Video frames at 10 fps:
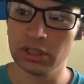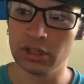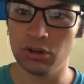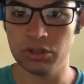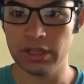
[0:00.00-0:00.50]

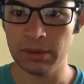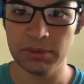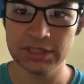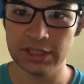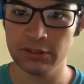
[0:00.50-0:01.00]
oh, the
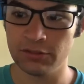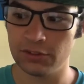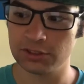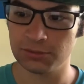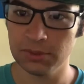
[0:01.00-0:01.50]
NBC
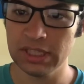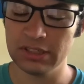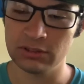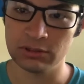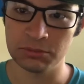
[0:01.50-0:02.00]
Universal Media
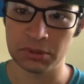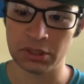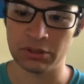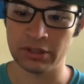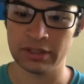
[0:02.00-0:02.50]
Group and
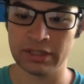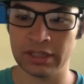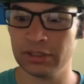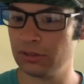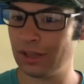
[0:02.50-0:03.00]
all that. And I
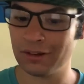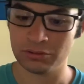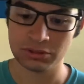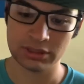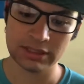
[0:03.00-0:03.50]
know that
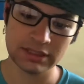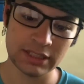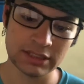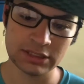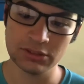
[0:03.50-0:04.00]

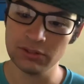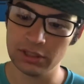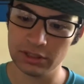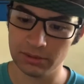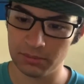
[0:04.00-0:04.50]
doesn't do
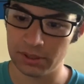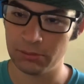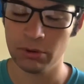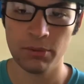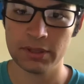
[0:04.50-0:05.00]
anything, but
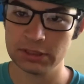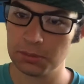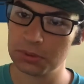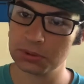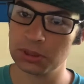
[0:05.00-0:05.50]
what am I
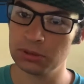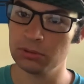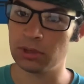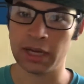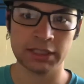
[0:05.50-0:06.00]
supposed to
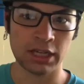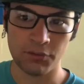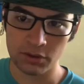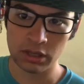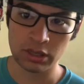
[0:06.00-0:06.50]
do? I
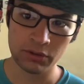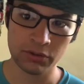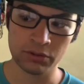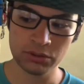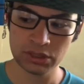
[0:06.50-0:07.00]
covered
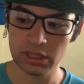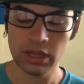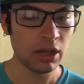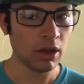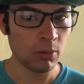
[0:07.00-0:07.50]
logos.
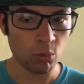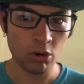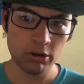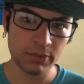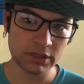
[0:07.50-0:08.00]
What
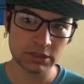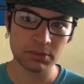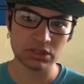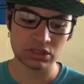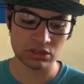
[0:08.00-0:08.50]
am I
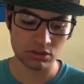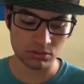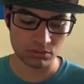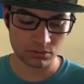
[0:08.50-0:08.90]
supposed to do?